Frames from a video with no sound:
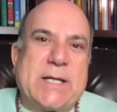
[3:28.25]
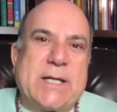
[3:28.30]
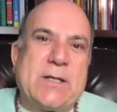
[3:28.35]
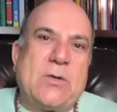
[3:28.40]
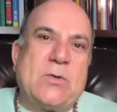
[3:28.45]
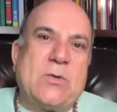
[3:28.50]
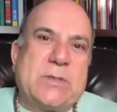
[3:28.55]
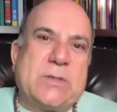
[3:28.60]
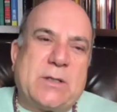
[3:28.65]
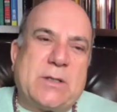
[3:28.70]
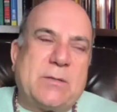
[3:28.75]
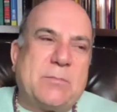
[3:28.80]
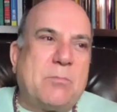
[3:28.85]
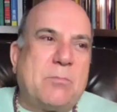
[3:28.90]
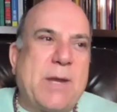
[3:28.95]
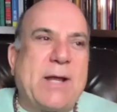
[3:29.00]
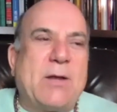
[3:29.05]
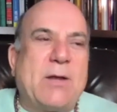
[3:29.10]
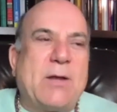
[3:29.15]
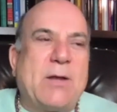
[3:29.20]
they used the
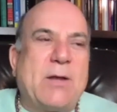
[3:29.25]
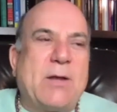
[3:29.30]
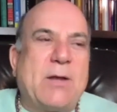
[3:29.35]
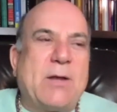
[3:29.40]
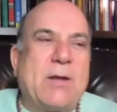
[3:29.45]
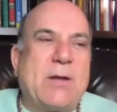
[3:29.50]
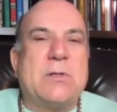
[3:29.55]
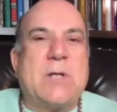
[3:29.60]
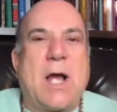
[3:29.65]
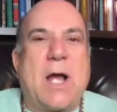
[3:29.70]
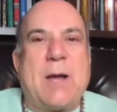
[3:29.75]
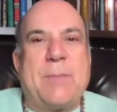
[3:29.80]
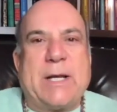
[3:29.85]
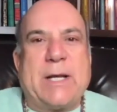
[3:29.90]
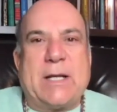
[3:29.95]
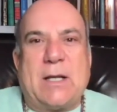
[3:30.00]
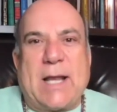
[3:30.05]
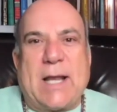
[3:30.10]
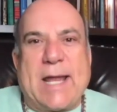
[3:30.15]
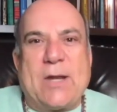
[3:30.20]
male dominant
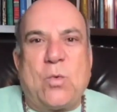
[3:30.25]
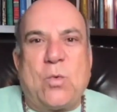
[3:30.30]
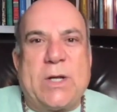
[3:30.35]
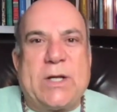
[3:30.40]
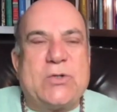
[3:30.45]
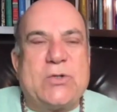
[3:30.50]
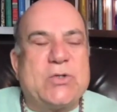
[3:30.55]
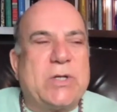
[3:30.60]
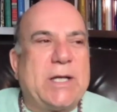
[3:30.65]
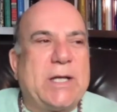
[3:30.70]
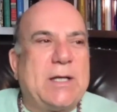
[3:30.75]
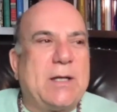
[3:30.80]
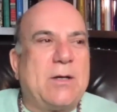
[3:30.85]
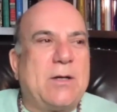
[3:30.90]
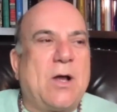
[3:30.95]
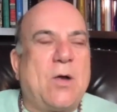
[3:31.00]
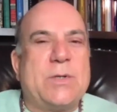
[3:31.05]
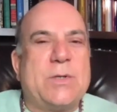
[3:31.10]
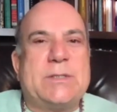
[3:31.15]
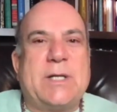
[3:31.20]
language and they didn't
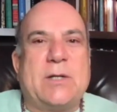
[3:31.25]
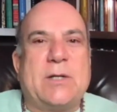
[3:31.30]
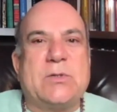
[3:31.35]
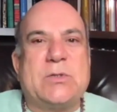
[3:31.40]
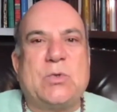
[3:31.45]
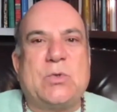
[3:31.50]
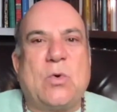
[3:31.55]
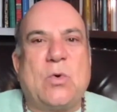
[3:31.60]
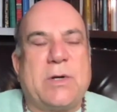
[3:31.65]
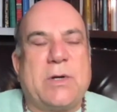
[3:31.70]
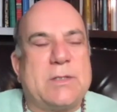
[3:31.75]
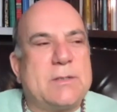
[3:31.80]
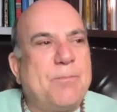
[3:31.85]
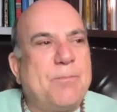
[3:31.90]
always tell stories.